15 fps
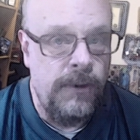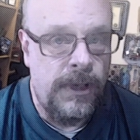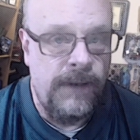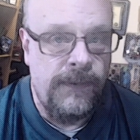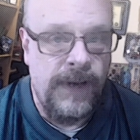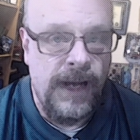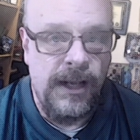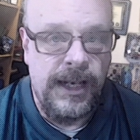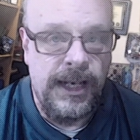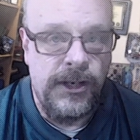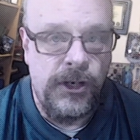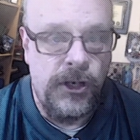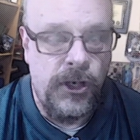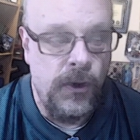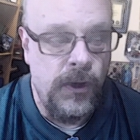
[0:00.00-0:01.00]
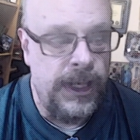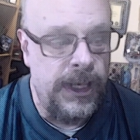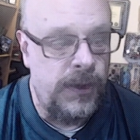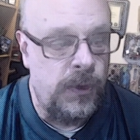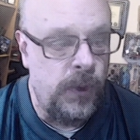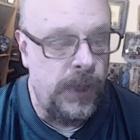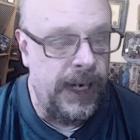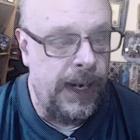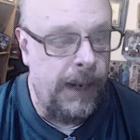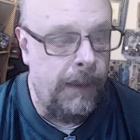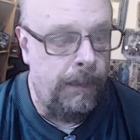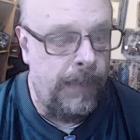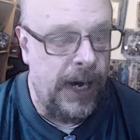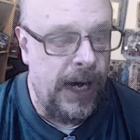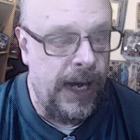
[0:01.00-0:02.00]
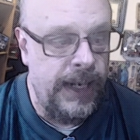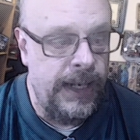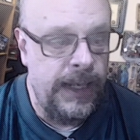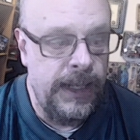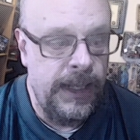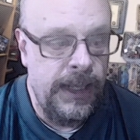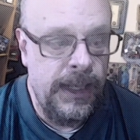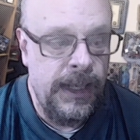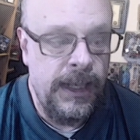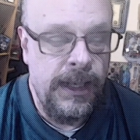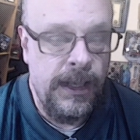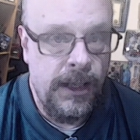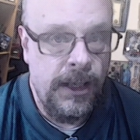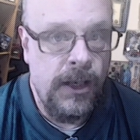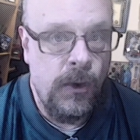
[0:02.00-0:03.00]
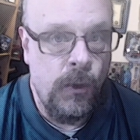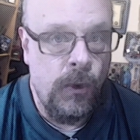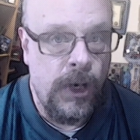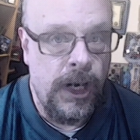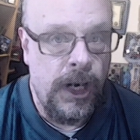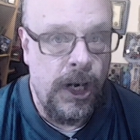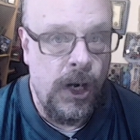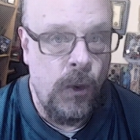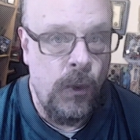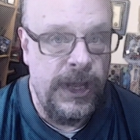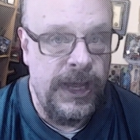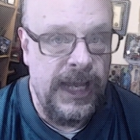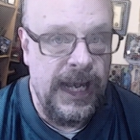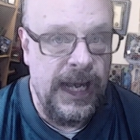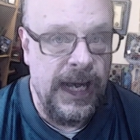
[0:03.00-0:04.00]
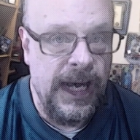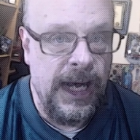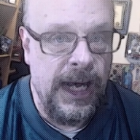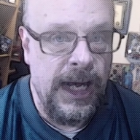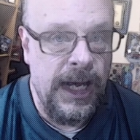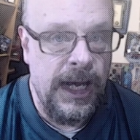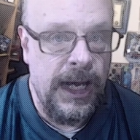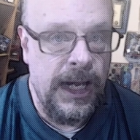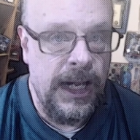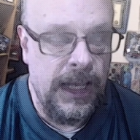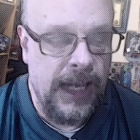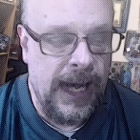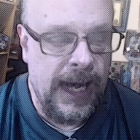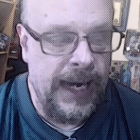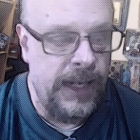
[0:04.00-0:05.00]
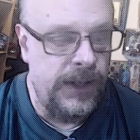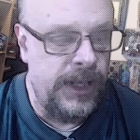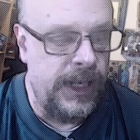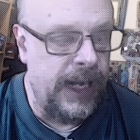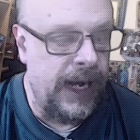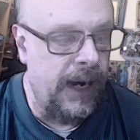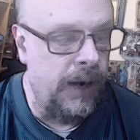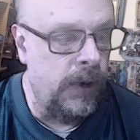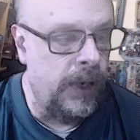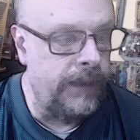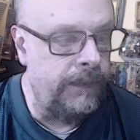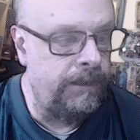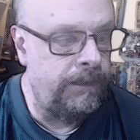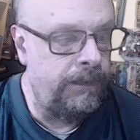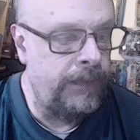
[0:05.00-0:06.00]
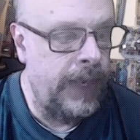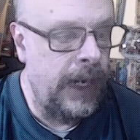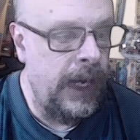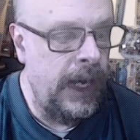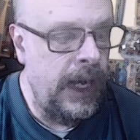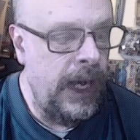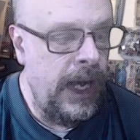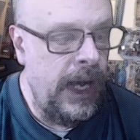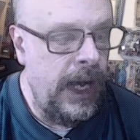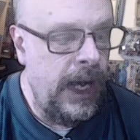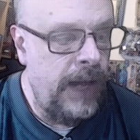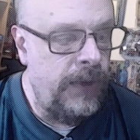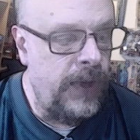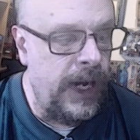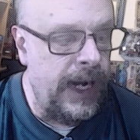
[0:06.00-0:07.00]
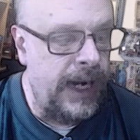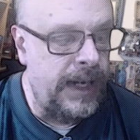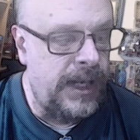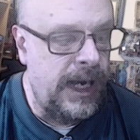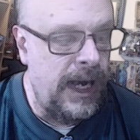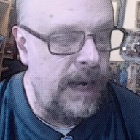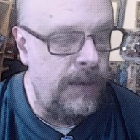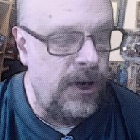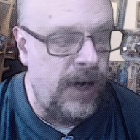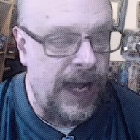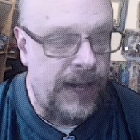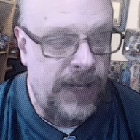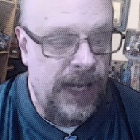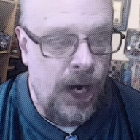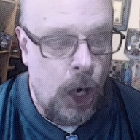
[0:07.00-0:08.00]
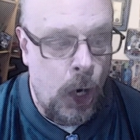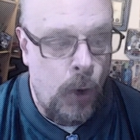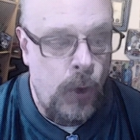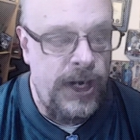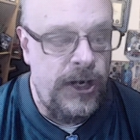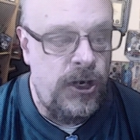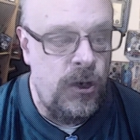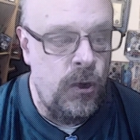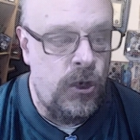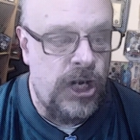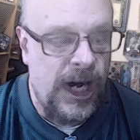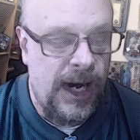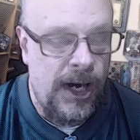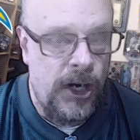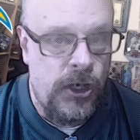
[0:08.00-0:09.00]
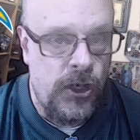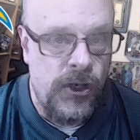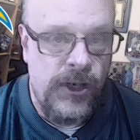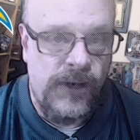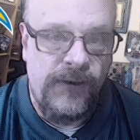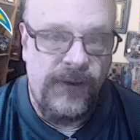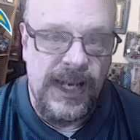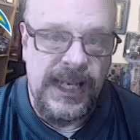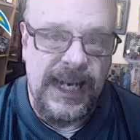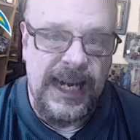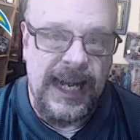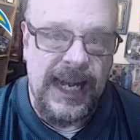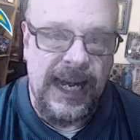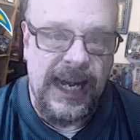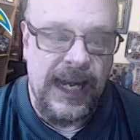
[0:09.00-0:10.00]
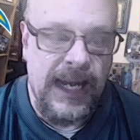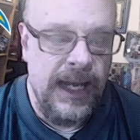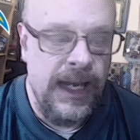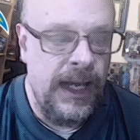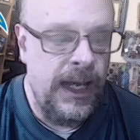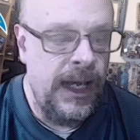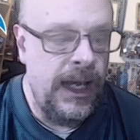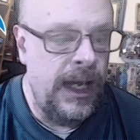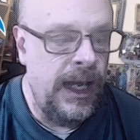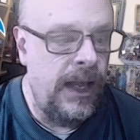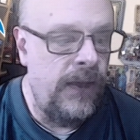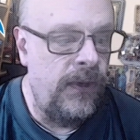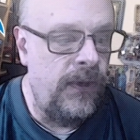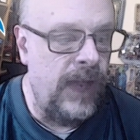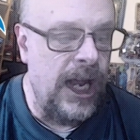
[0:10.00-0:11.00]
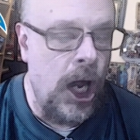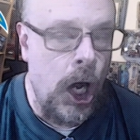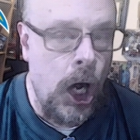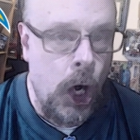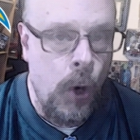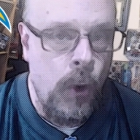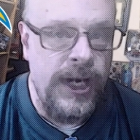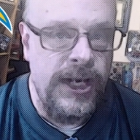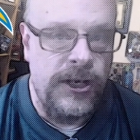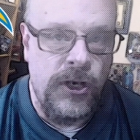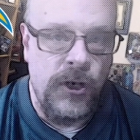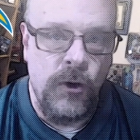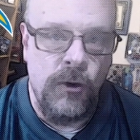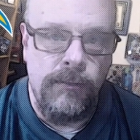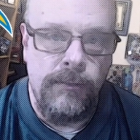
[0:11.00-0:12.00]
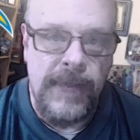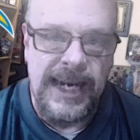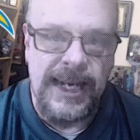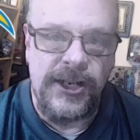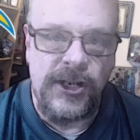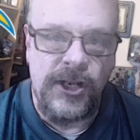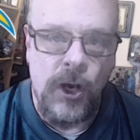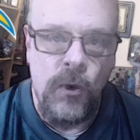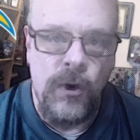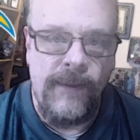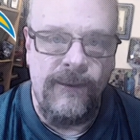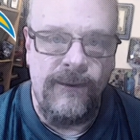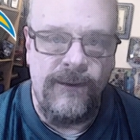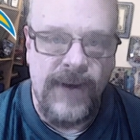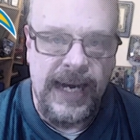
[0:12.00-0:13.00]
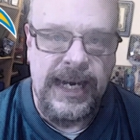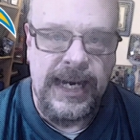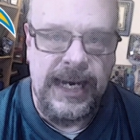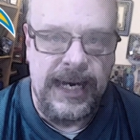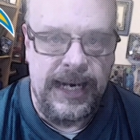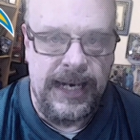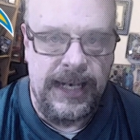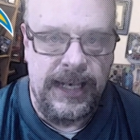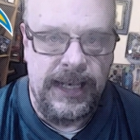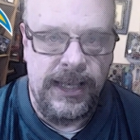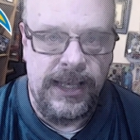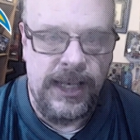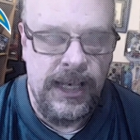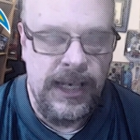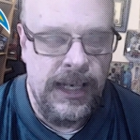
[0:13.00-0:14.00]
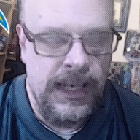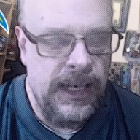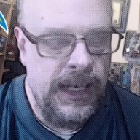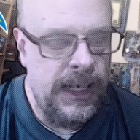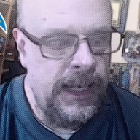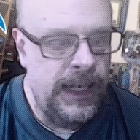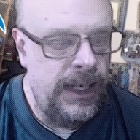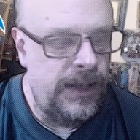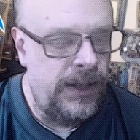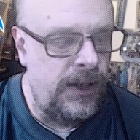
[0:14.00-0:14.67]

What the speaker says: Falcons are doing this week, but we're going to go with the Lions in that one. The next game, you got the 0-2 Chargers visiting the 0-2 Minnesota Vikings. So